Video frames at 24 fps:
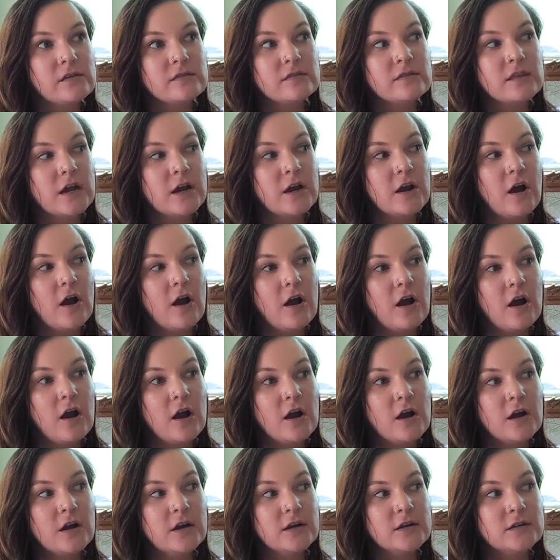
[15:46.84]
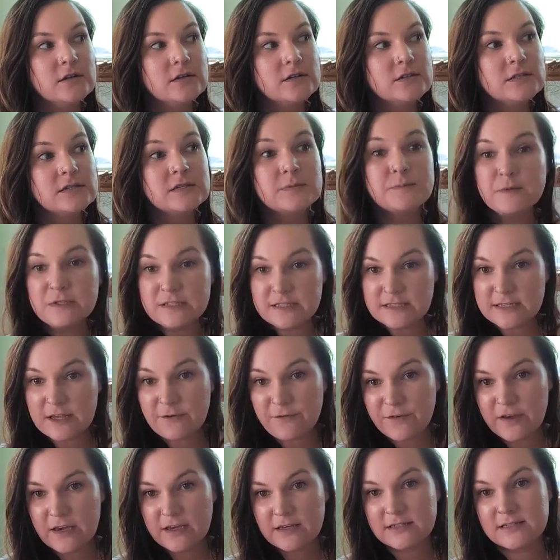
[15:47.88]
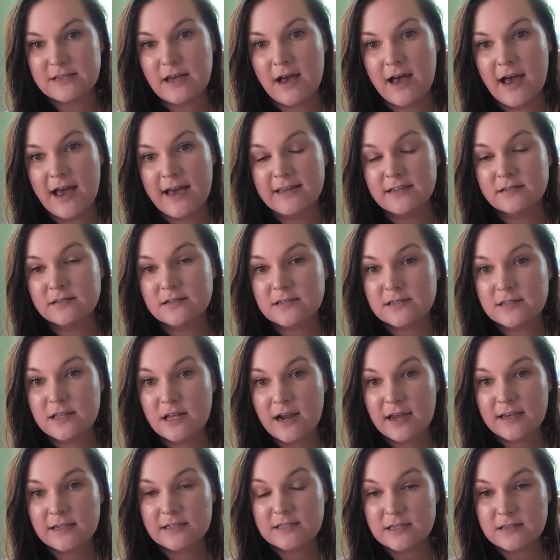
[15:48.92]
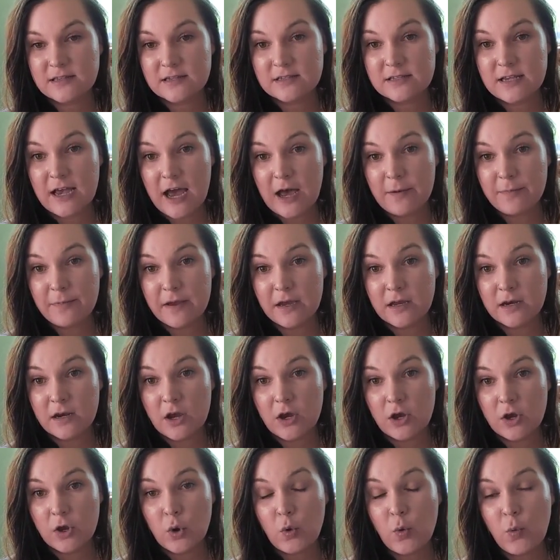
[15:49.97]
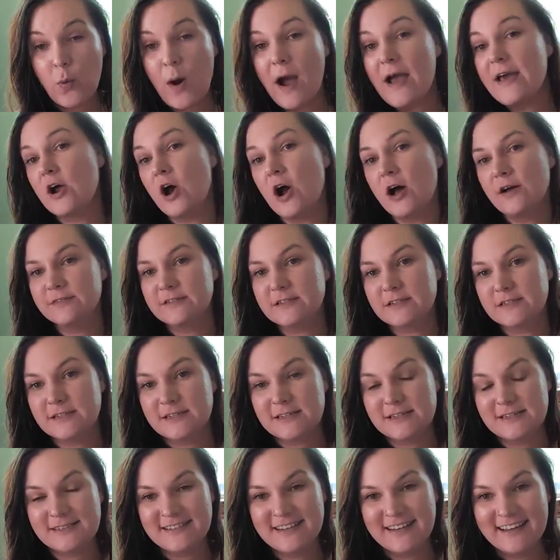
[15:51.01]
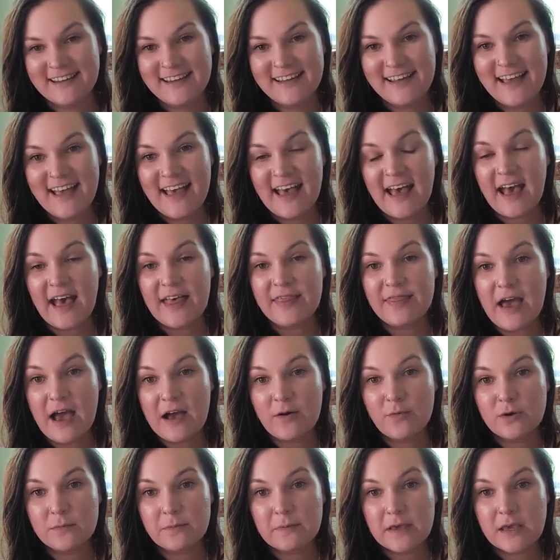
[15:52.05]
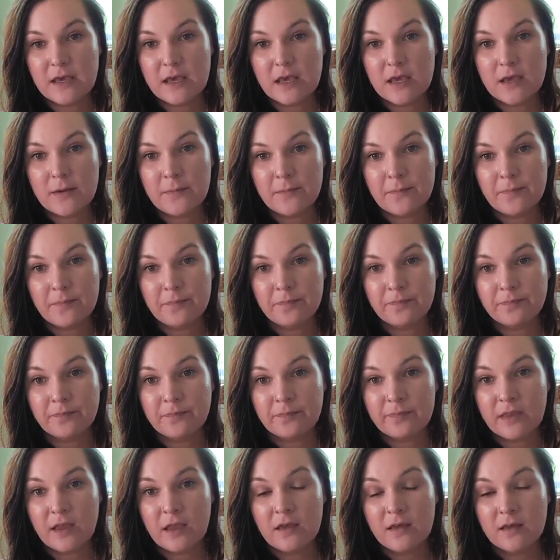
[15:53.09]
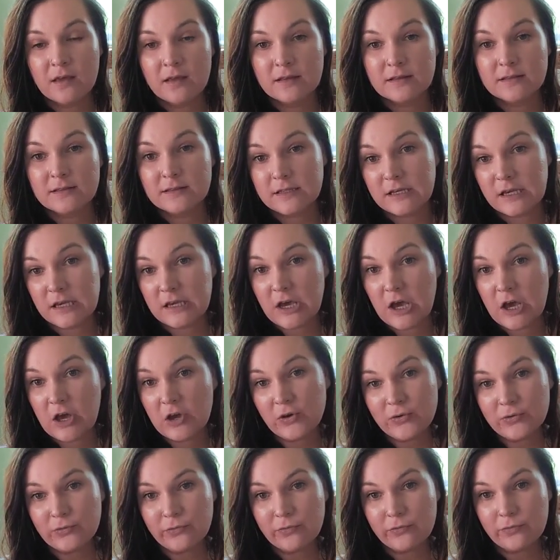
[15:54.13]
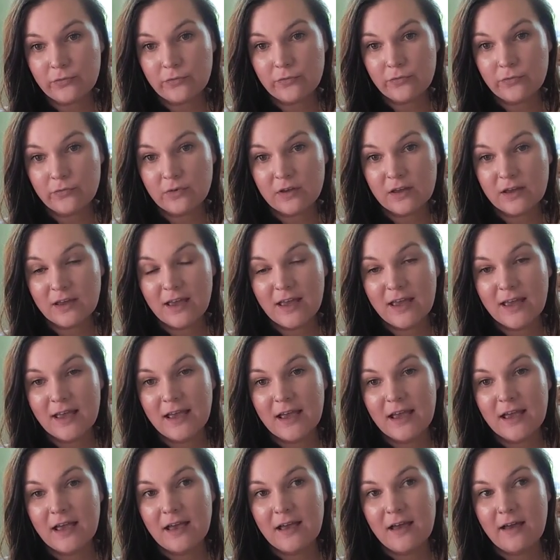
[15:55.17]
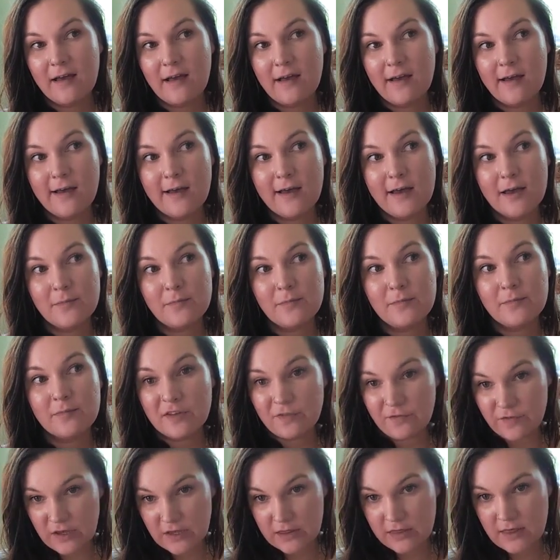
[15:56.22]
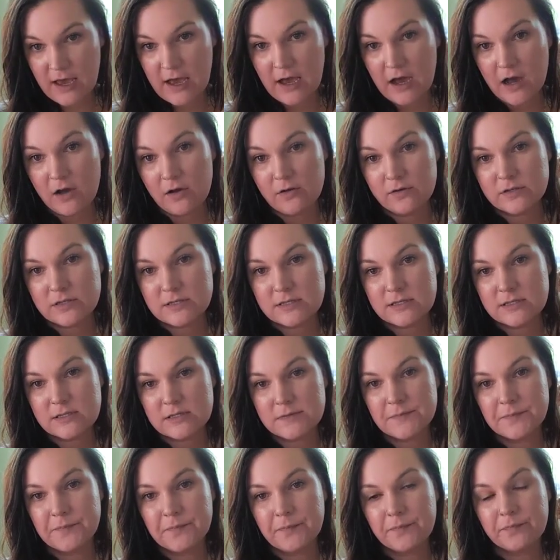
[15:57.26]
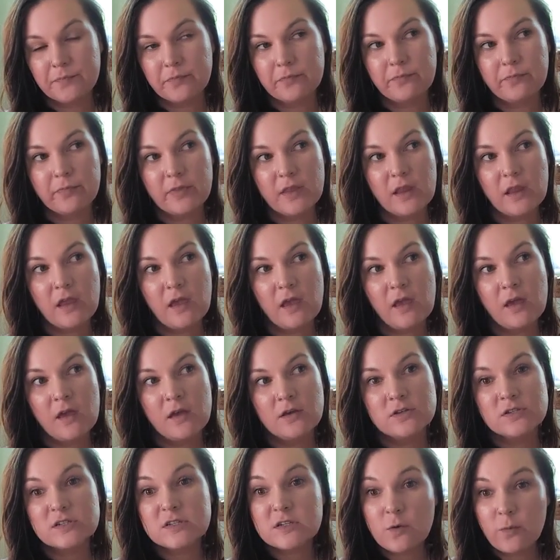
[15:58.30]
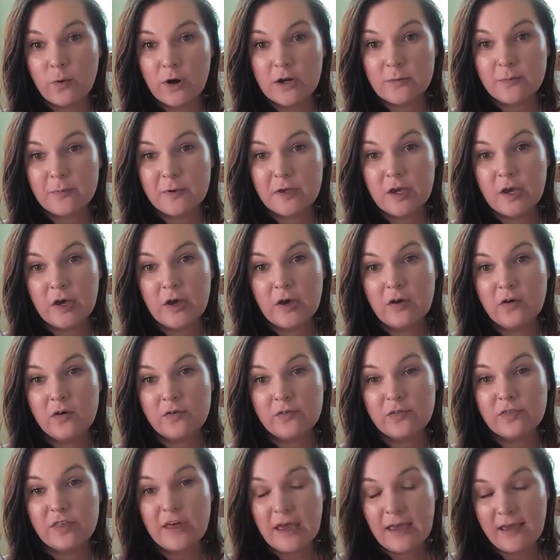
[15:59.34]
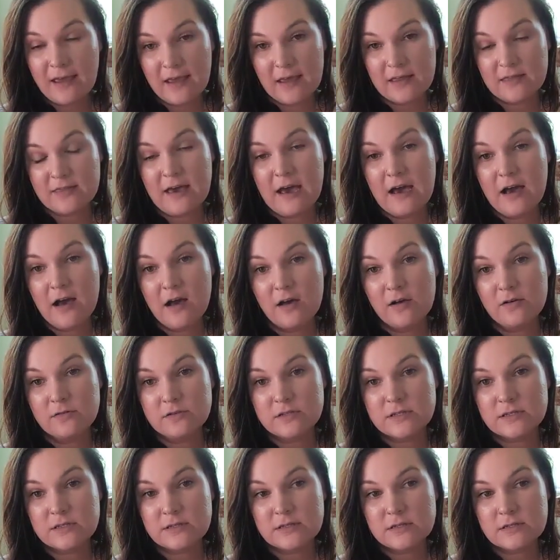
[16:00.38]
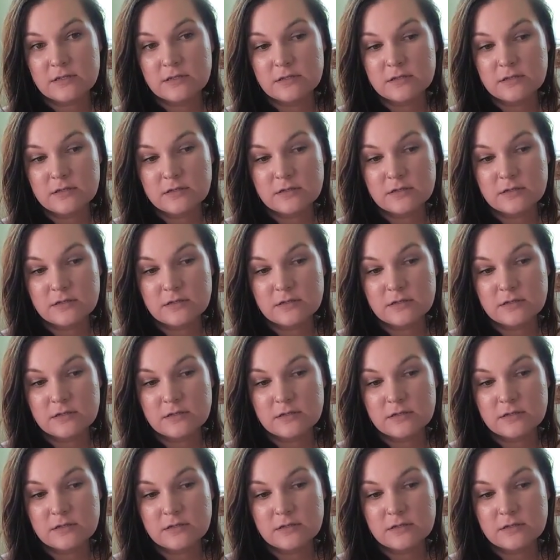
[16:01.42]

there are specific signs that I see this happen quite often in, and that would be Leo, um, the fifth house, Scorpio, the eighth house,